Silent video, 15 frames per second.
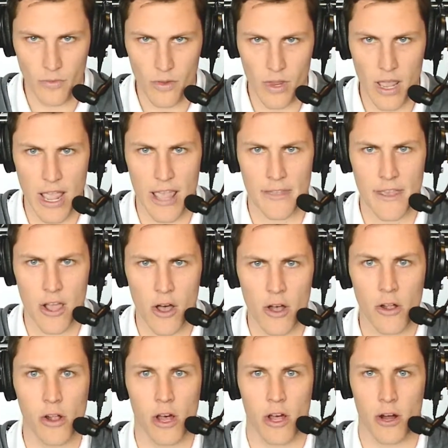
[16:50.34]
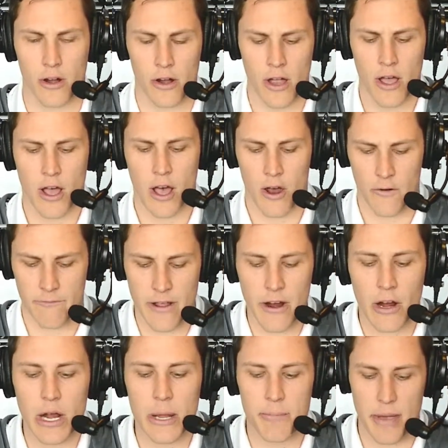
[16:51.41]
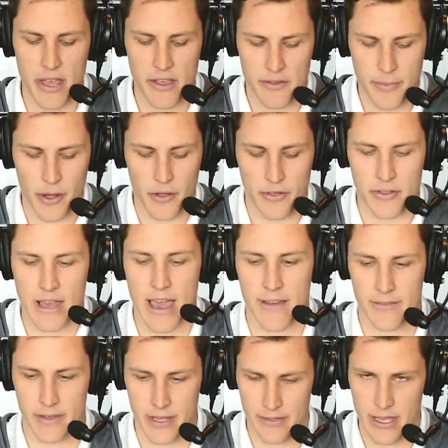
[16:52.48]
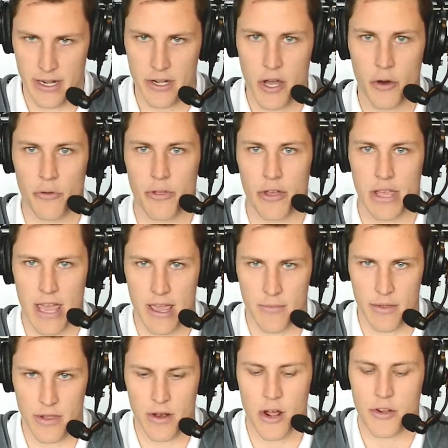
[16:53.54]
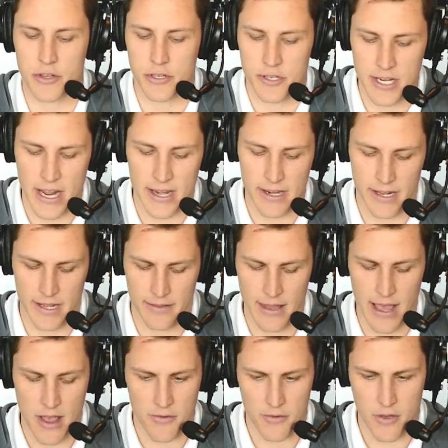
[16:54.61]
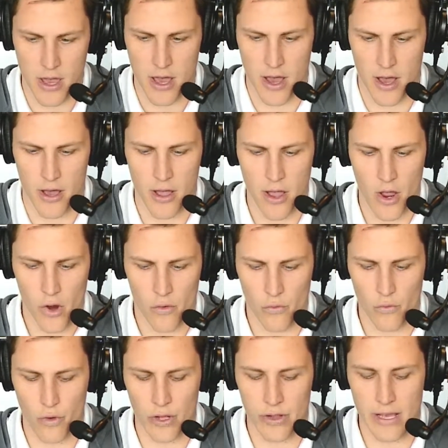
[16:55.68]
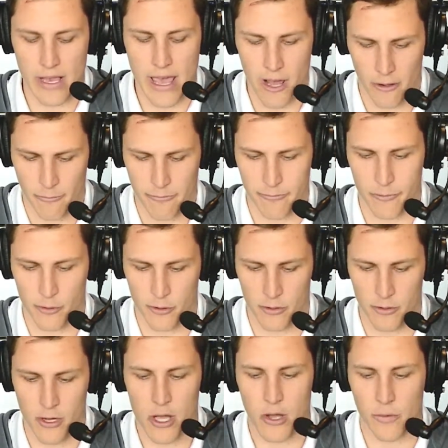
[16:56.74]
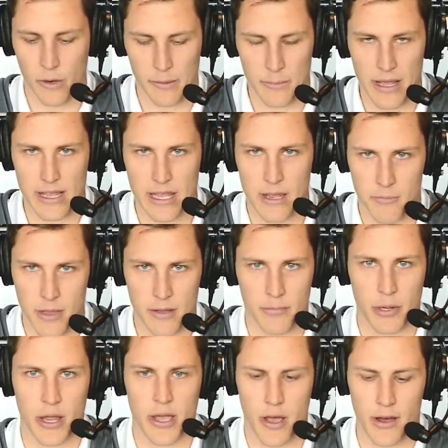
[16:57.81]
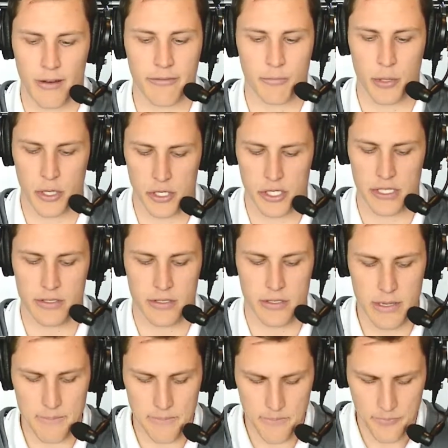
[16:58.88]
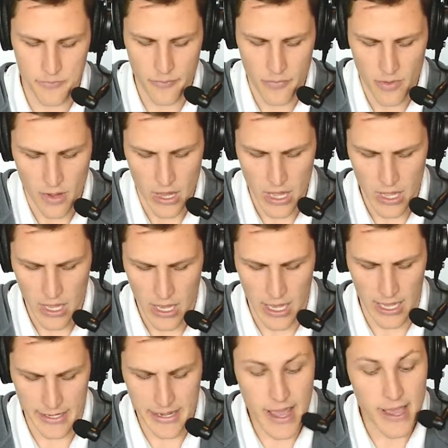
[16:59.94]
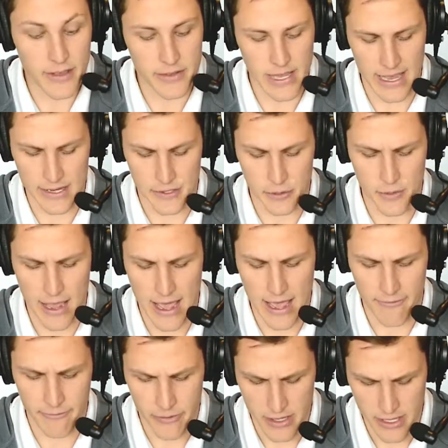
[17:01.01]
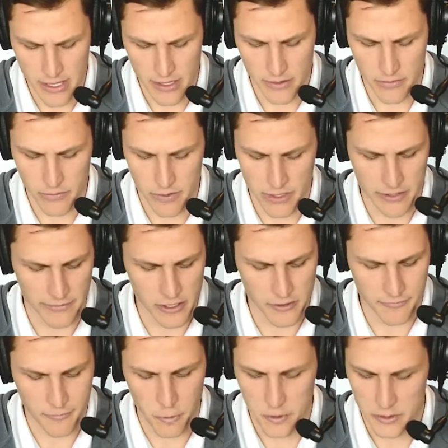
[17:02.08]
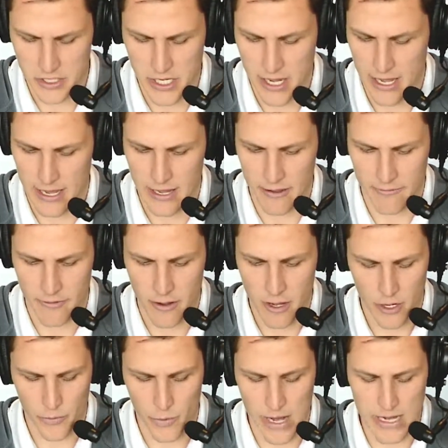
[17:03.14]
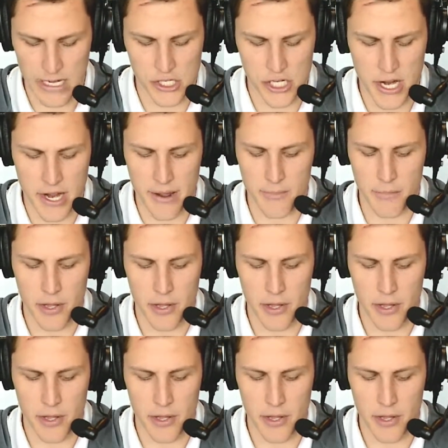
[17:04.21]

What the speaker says: and they all are very baseball savvy, and they know the game and understand it, and that's really helpful when making big playoff pushes. Next, I do have the Division IV CIF reigning champ,